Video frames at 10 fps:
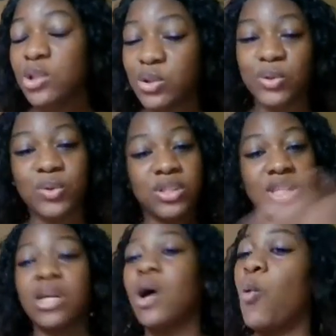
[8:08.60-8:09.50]

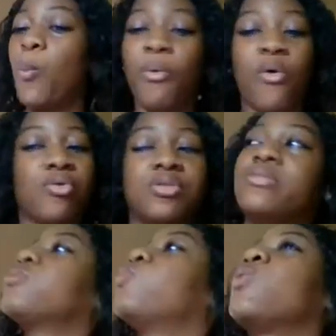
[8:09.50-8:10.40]
Tuesday I'll
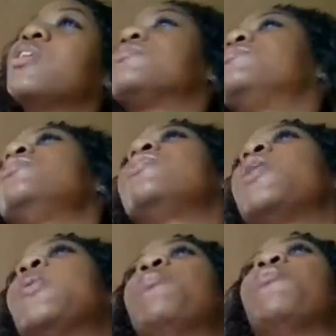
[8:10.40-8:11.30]
pause, Wednesday
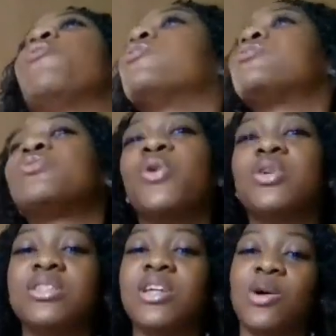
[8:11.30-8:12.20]
I'll pause,
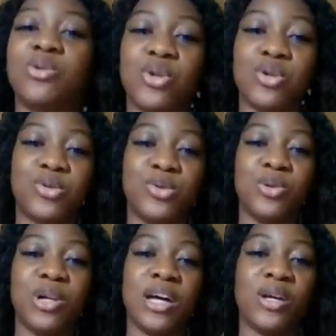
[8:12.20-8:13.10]
Thursday I'll just
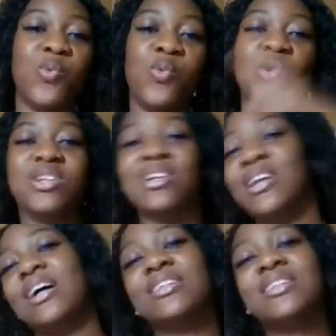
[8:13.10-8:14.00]
do like one
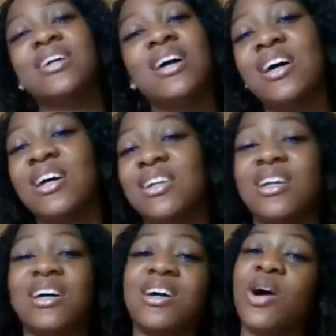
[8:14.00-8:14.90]
line.
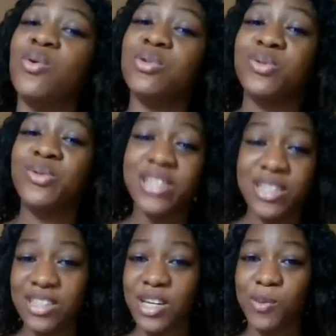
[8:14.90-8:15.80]
Like I was so
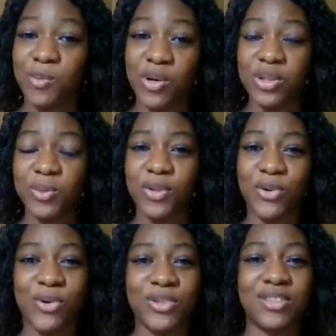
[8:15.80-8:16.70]
lazy about it
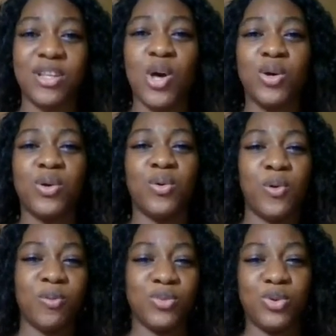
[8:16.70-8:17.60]
because
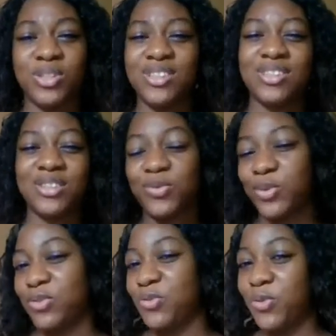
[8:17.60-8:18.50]
doing this for
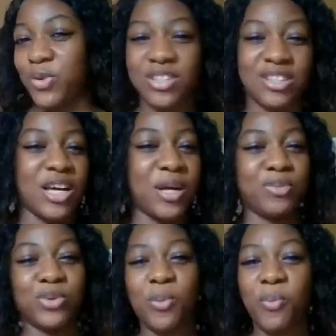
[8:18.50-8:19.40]
the first time,
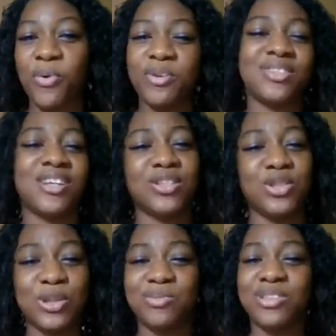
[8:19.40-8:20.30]
some point it can
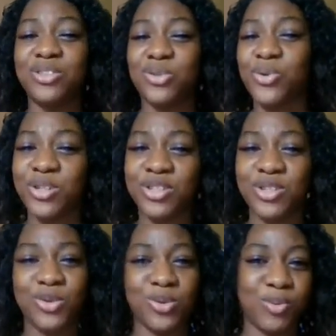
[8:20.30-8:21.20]
just be
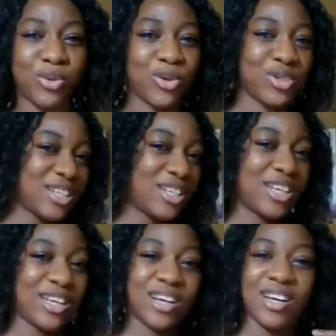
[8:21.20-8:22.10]
discouraging to you because you're like,